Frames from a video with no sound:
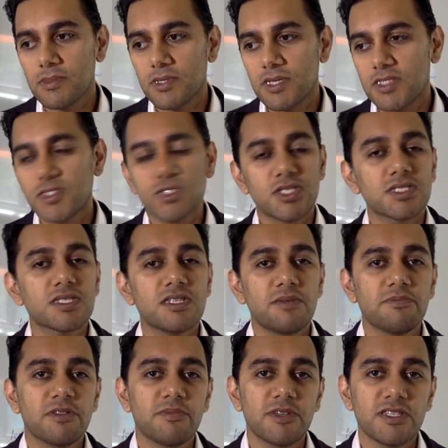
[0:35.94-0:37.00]
It's just an
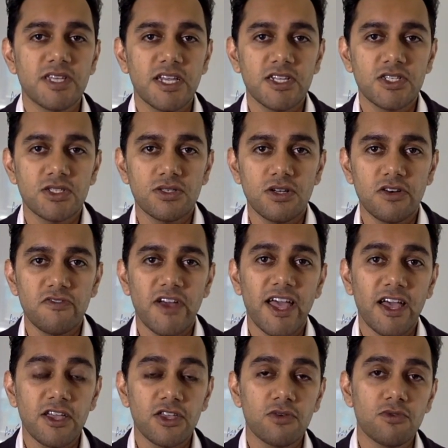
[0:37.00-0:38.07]
implementation of
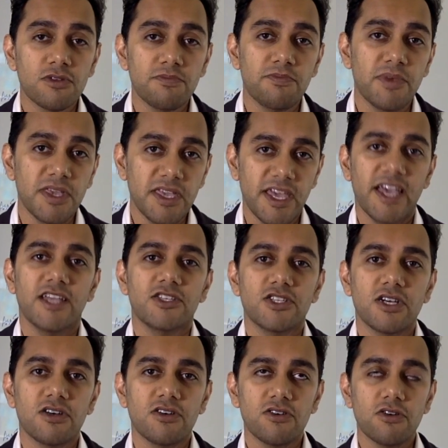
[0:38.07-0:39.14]
how you would be
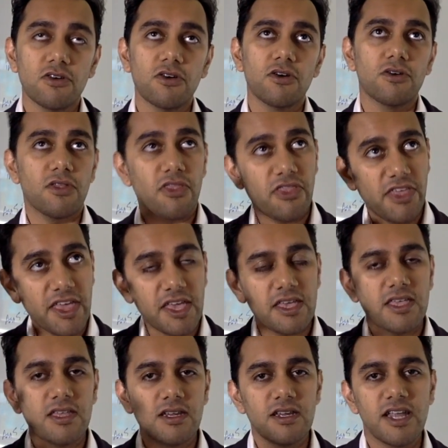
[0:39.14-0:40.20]
Agile or think
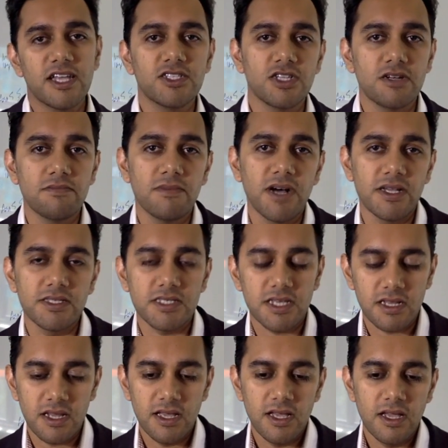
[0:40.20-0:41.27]
in an Agile
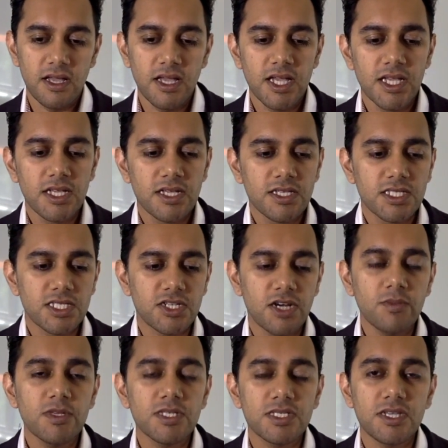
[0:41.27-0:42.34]
mindset.
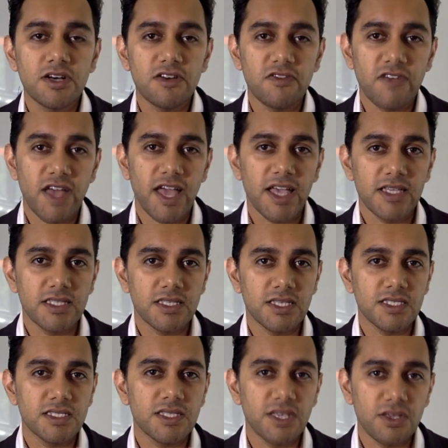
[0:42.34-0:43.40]
Scrum itself has
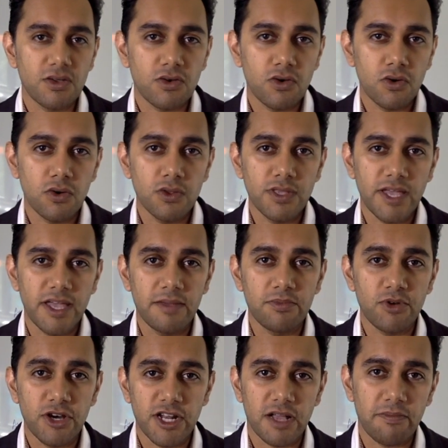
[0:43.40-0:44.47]
this thing called a
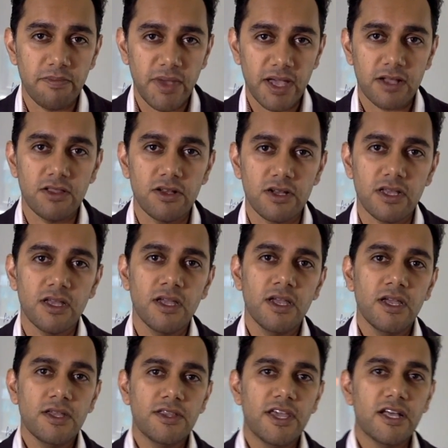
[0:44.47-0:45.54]
product backlog.
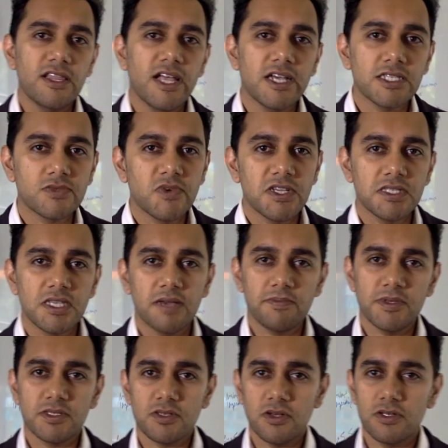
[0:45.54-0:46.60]
Now, last week's
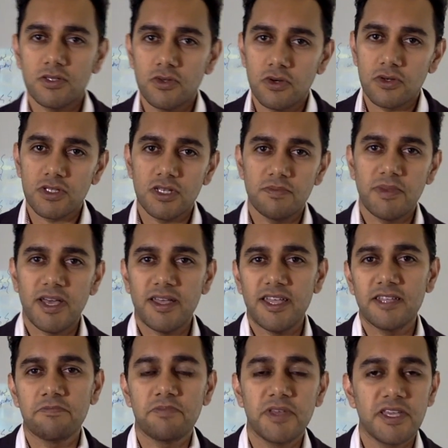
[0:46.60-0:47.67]
episode talked about
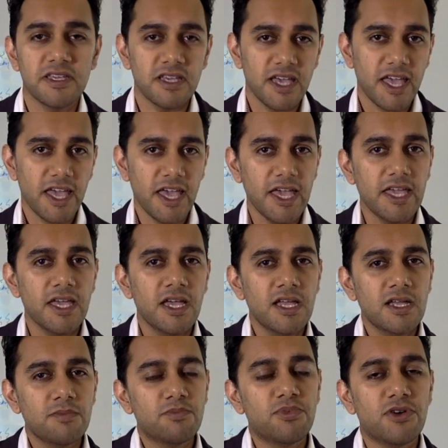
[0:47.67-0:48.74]
it being a
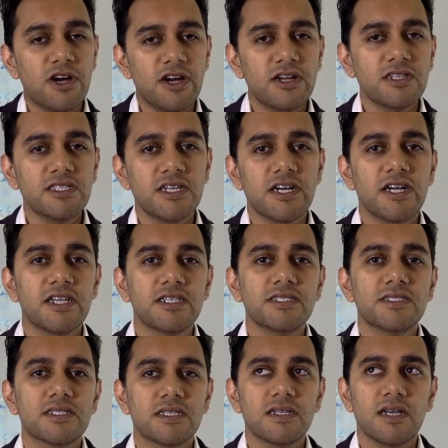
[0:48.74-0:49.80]

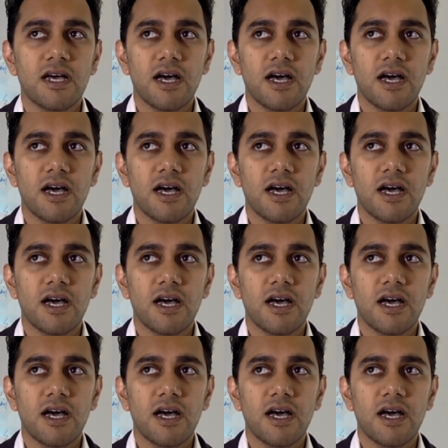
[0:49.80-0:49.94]
prioritized